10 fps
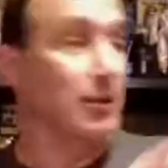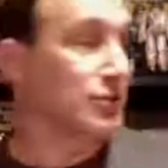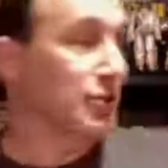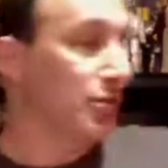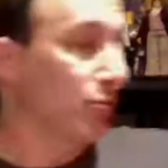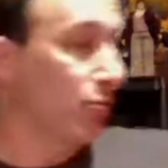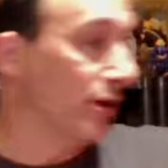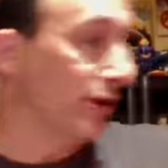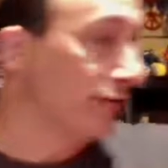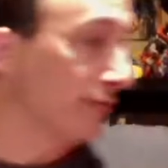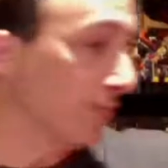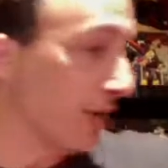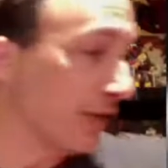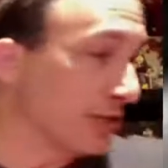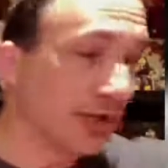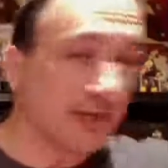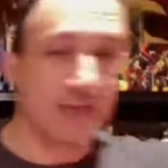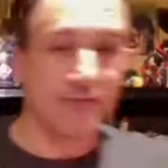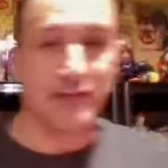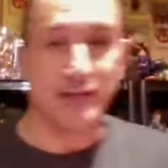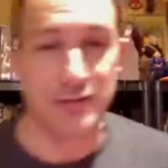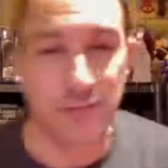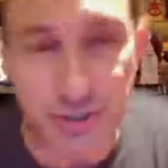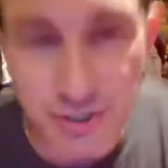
show you one of them. I know Johnny's on videos. Let me